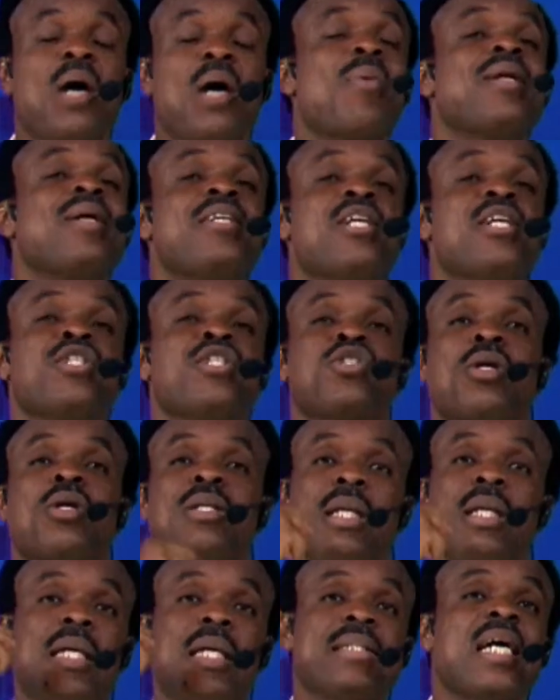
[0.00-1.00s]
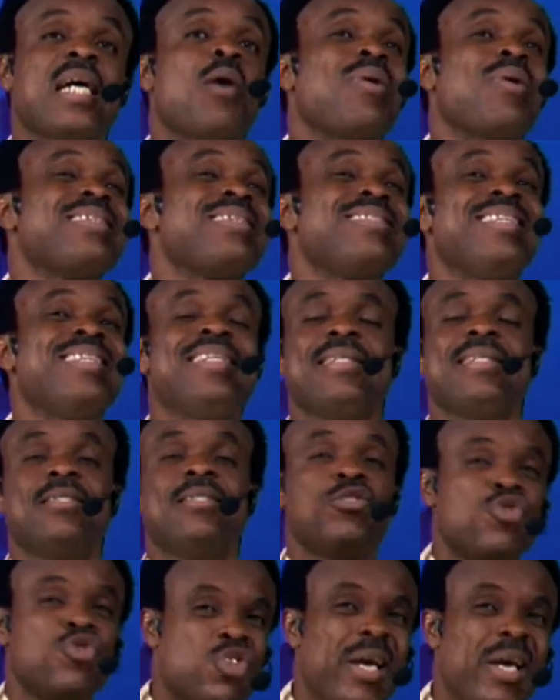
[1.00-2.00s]
our nation, let our
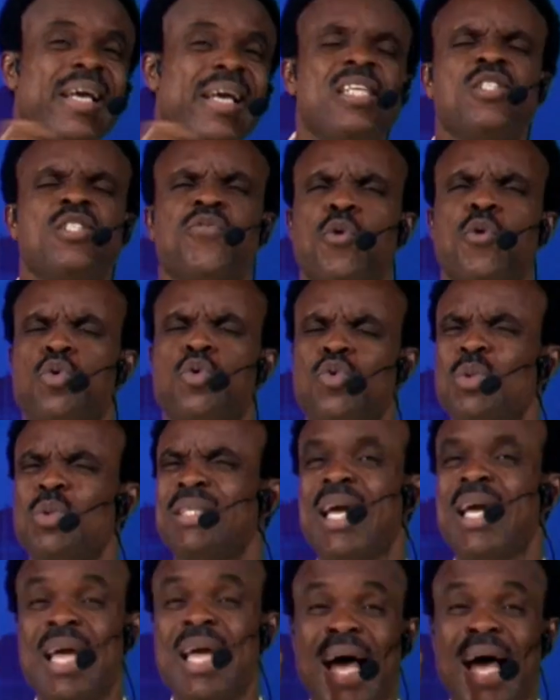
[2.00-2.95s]
cities change for good.